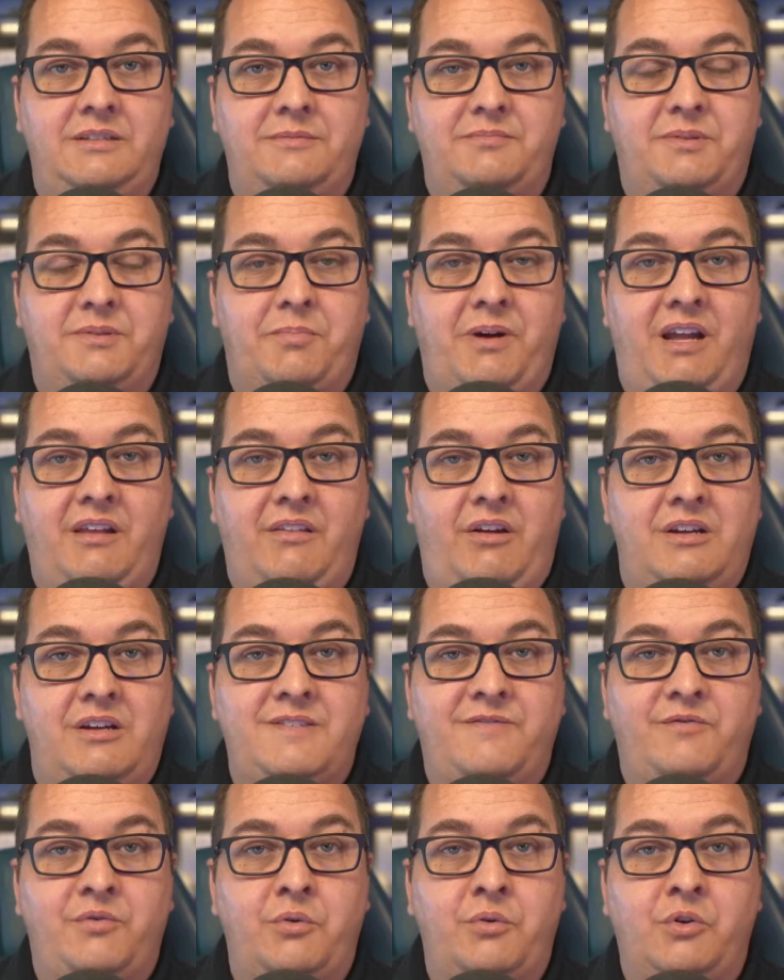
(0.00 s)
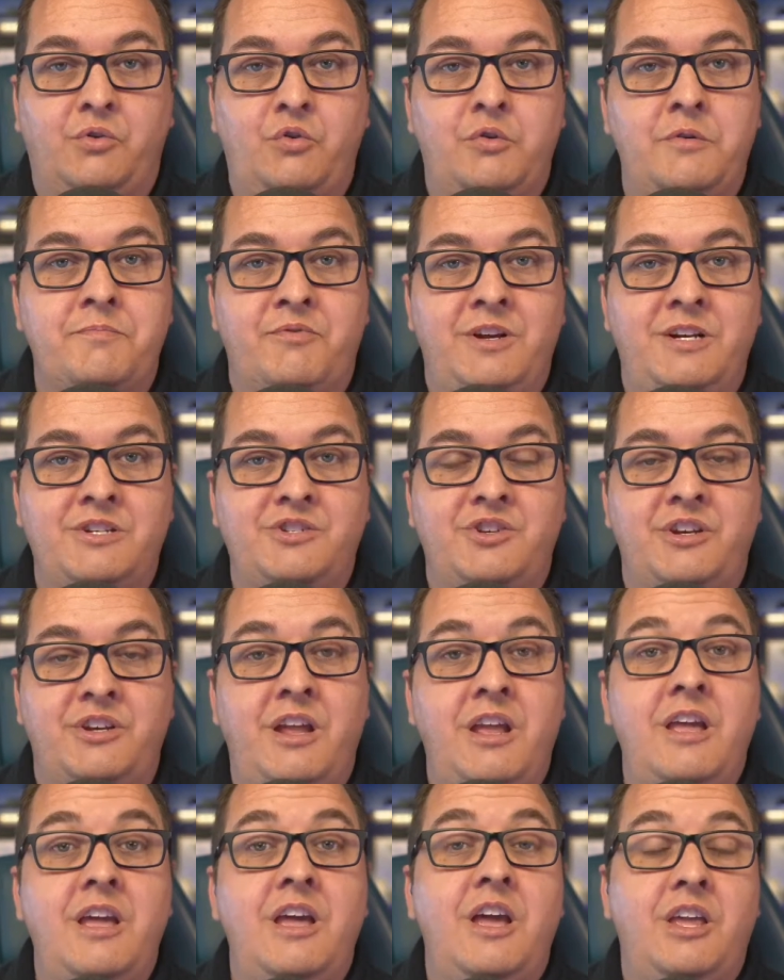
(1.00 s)
bylaws for a corporation,
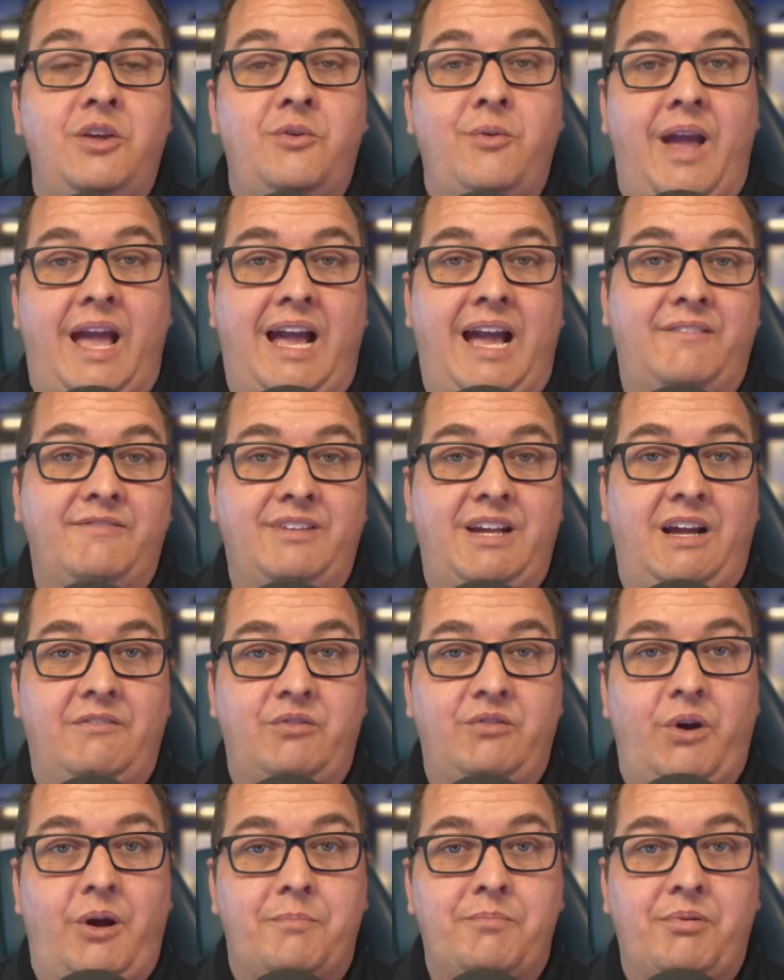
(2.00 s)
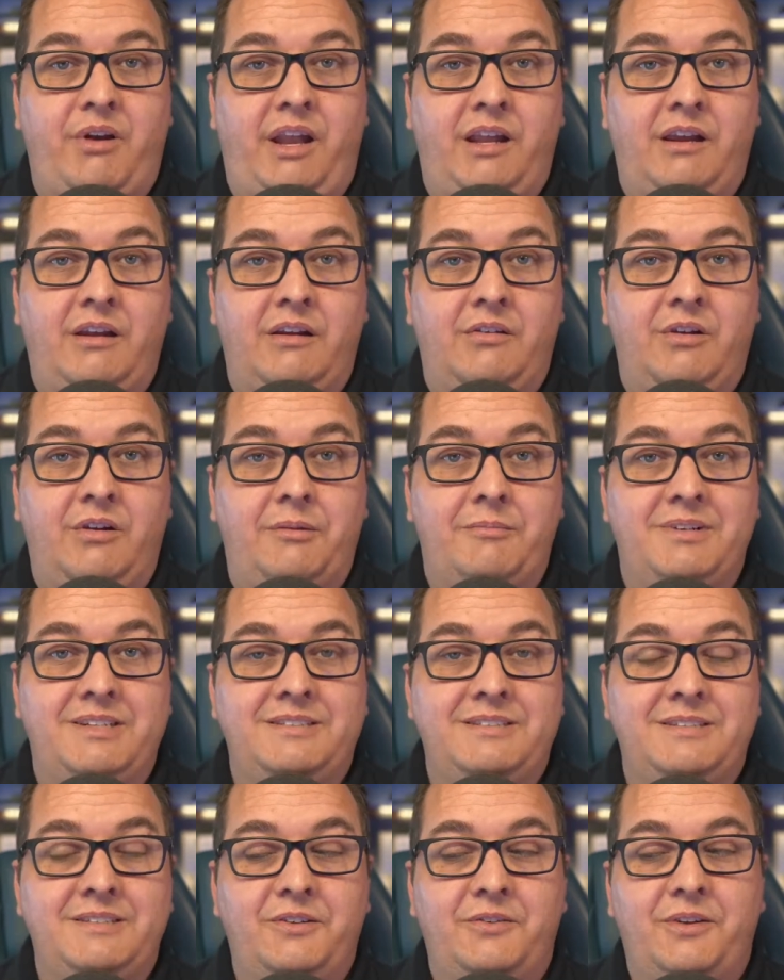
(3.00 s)
you have to have an operating
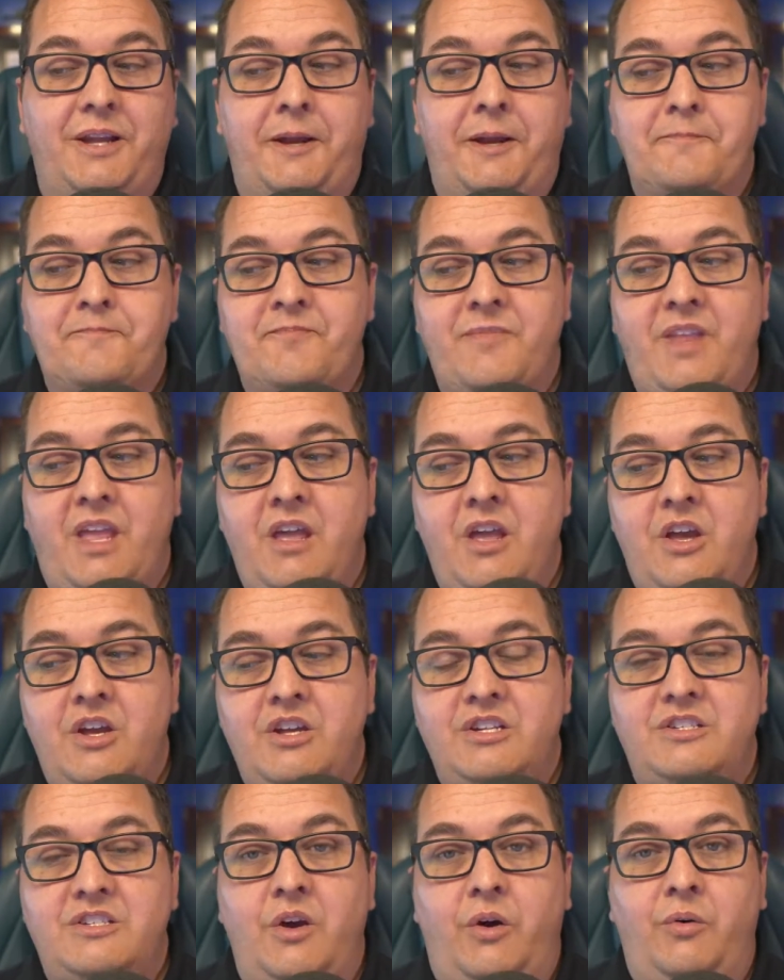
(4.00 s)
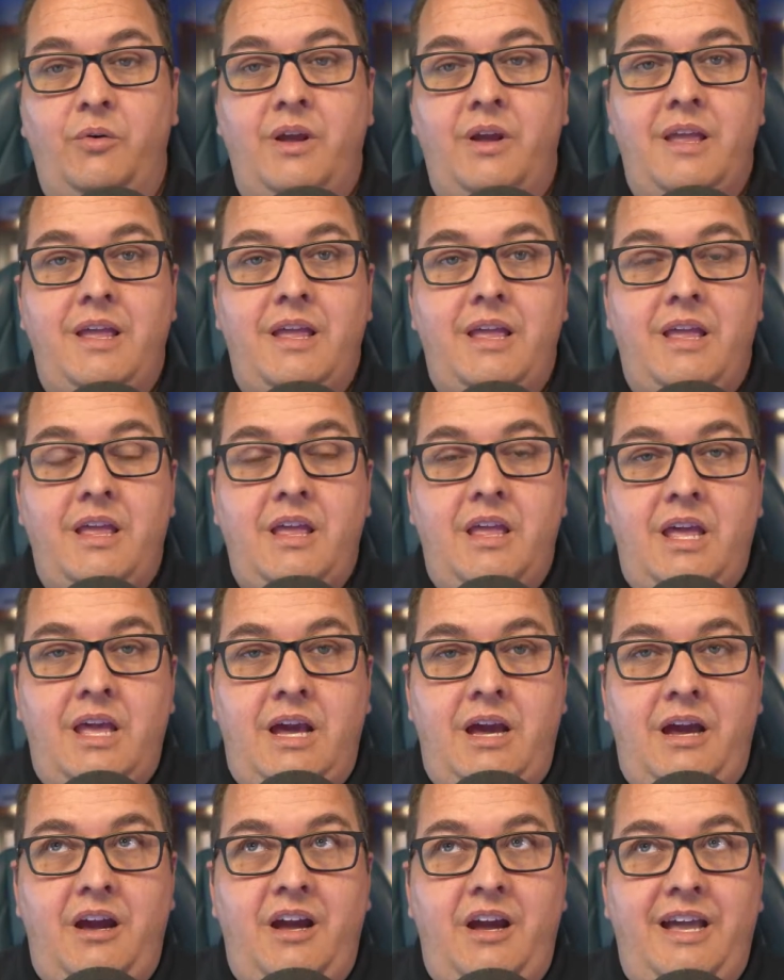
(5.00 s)
agreement, okay? So
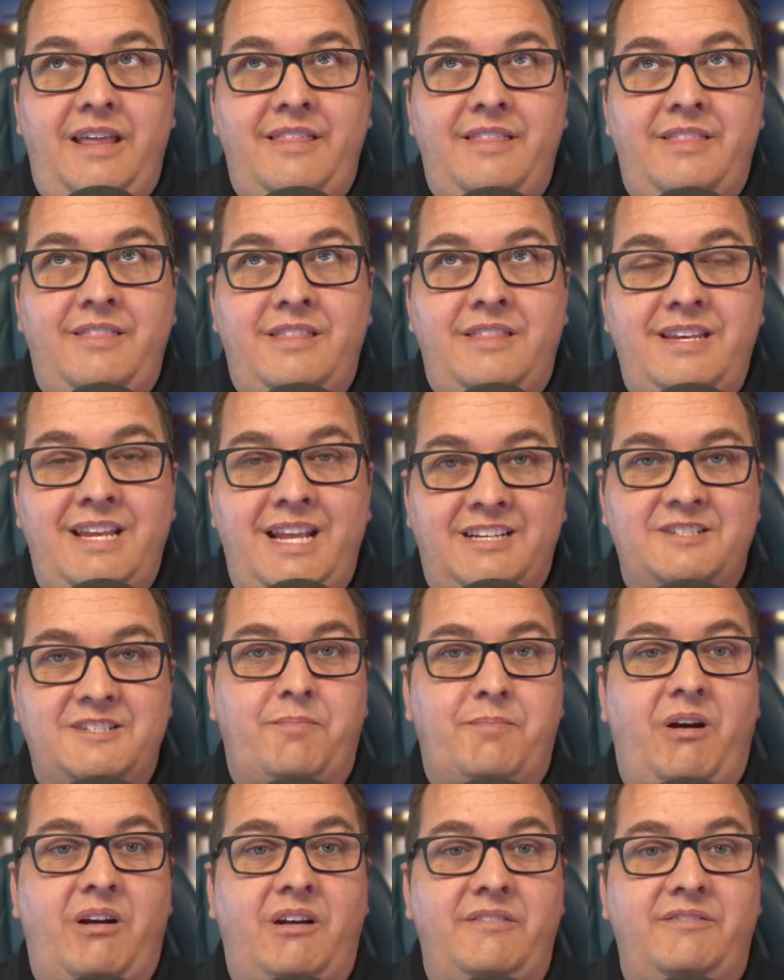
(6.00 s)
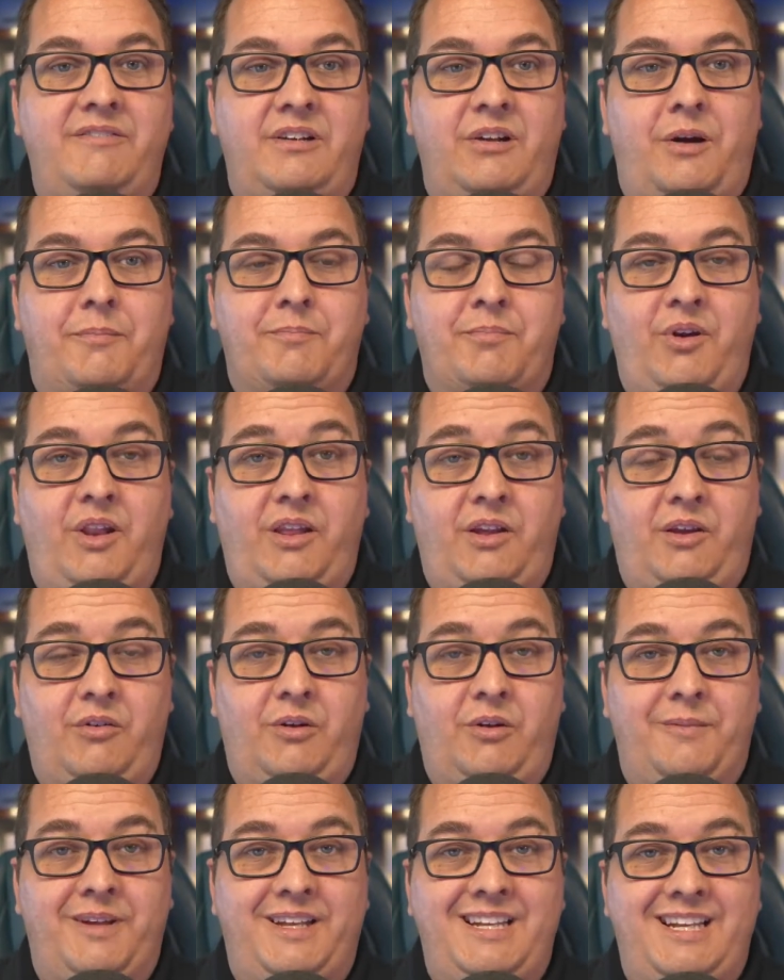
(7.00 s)
the next part of an operating
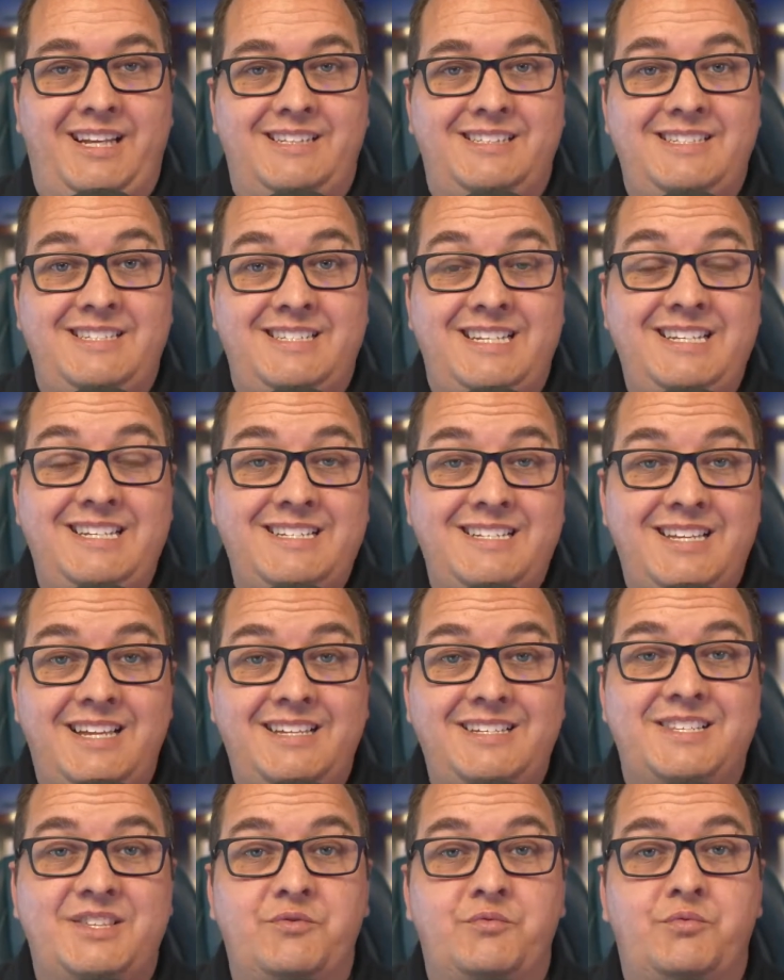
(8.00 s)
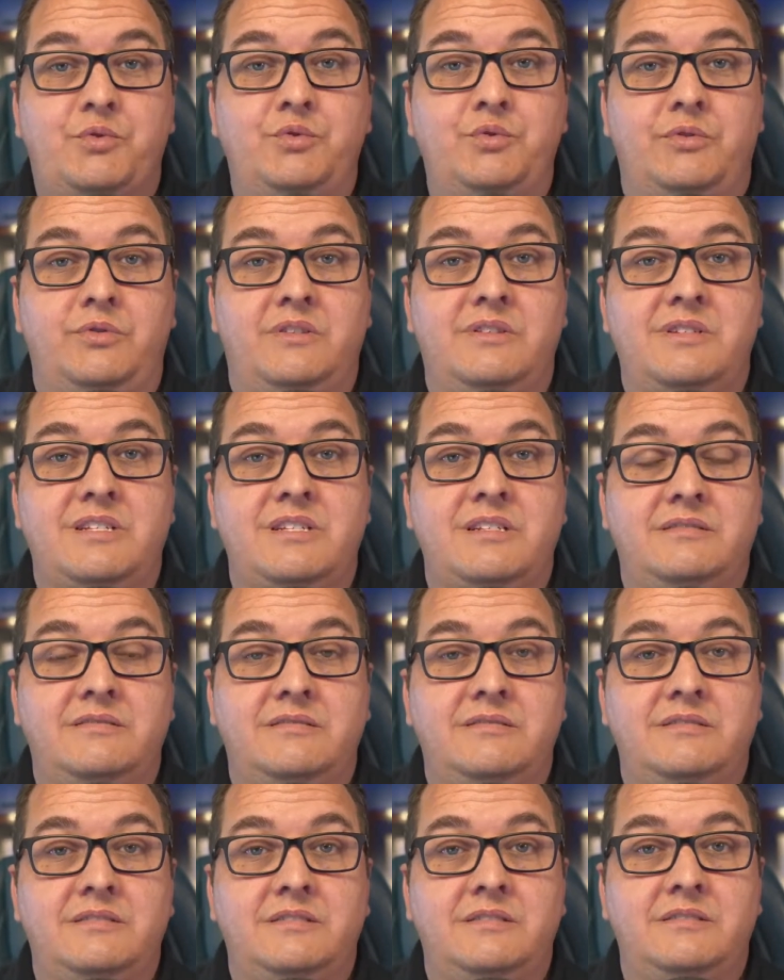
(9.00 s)
agreement is it sets the rules
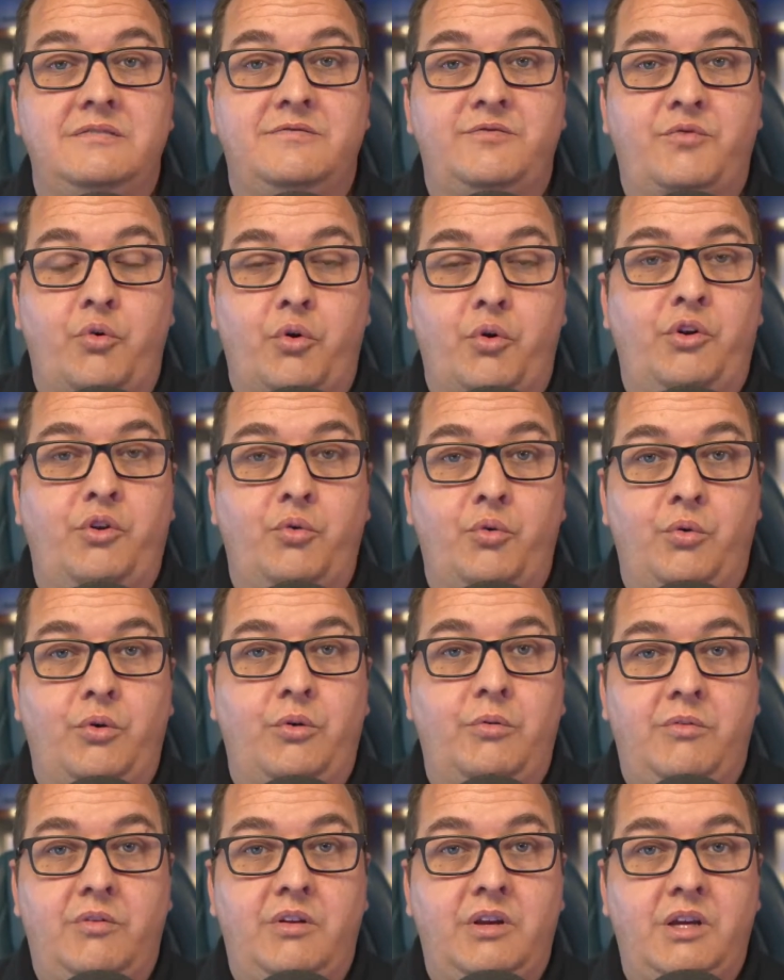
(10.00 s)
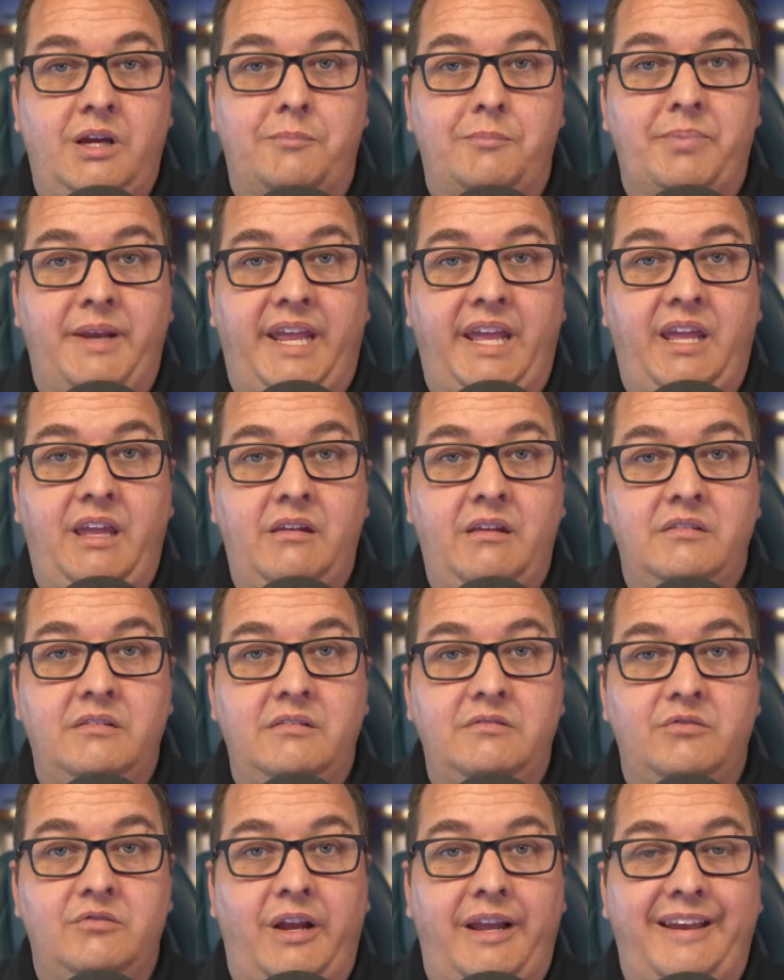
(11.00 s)
for your company,
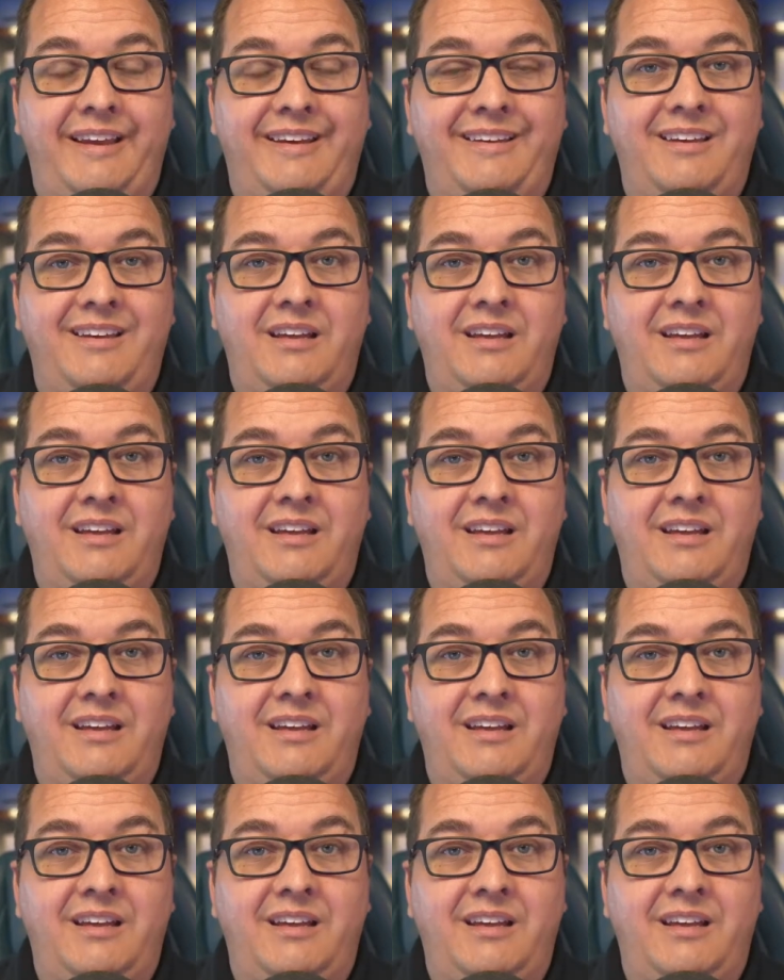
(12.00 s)
right?